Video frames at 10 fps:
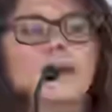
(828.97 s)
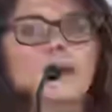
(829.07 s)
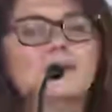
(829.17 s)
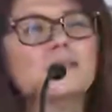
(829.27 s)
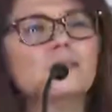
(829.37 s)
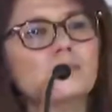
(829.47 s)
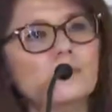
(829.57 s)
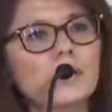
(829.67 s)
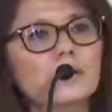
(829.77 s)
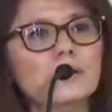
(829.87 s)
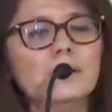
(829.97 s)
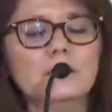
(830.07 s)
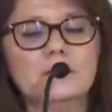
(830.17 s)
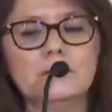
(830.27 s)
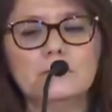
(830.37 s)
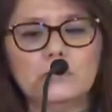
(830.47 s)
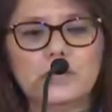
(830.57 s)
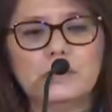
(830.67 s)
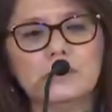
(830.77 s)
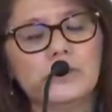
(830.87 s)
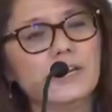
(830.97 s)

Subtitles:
It's too early. We think we